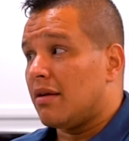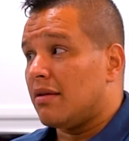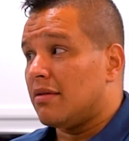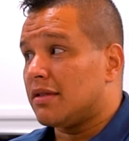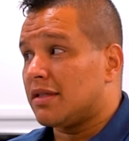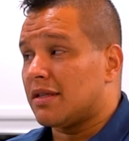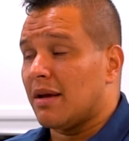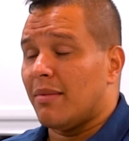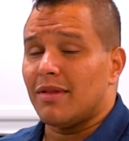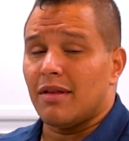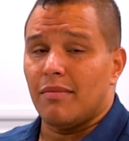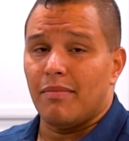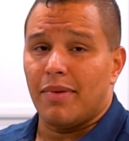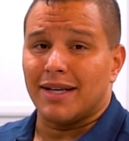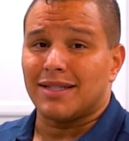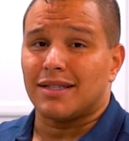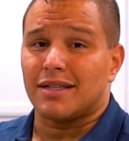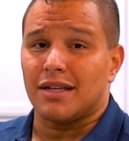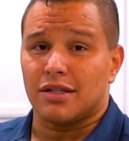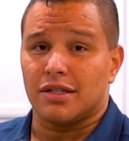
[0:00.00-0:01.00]
Some of the
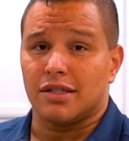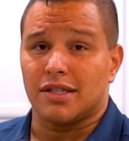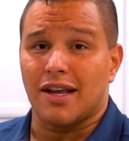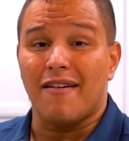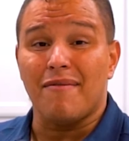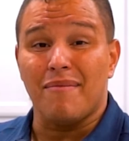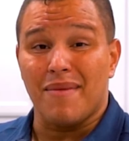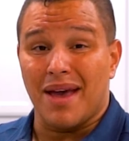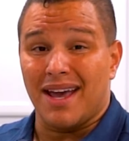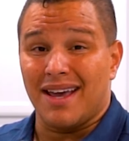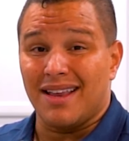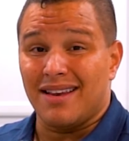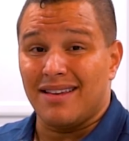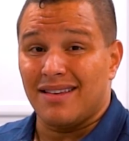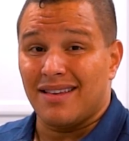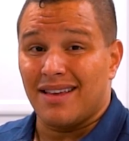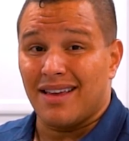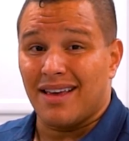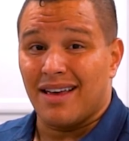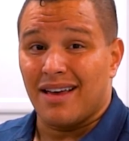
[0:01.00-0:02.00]
best dishes I've made
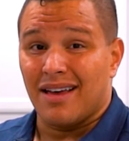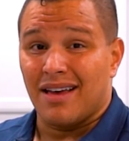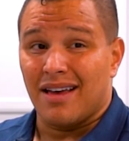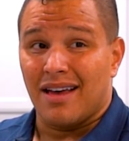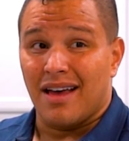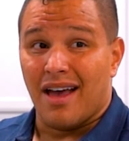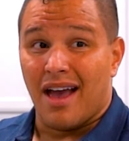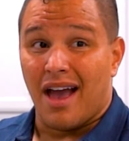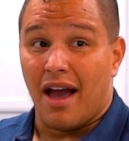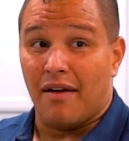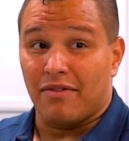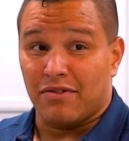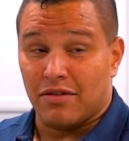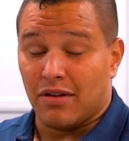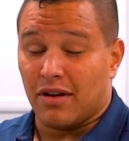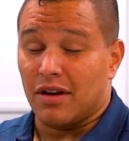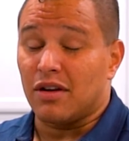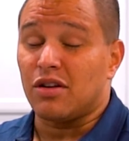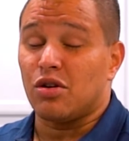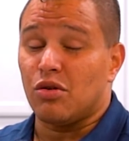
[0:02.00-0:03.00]
have
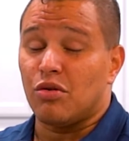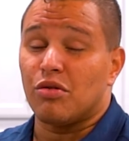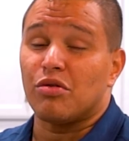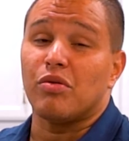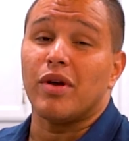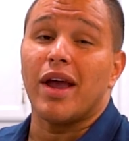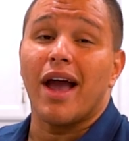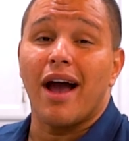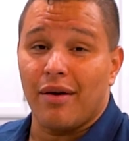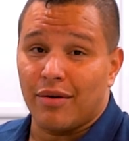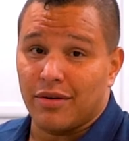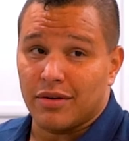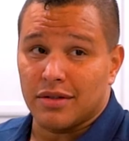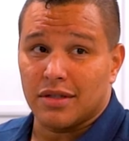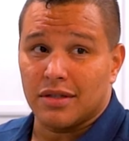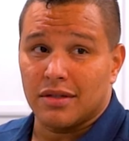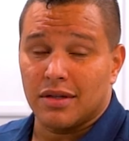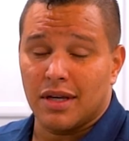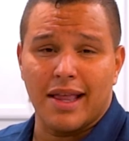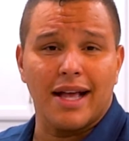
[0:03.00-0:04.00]
taken 2 or 3
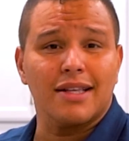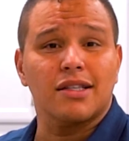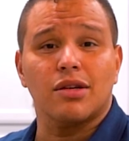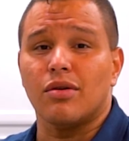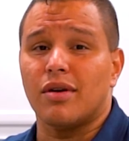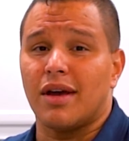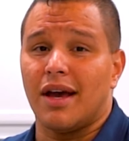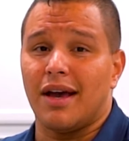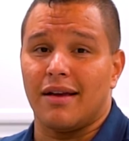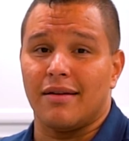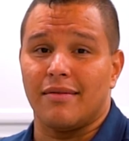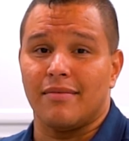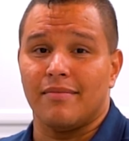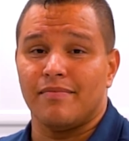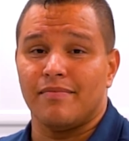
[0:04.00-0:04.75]
hours, and that's okay.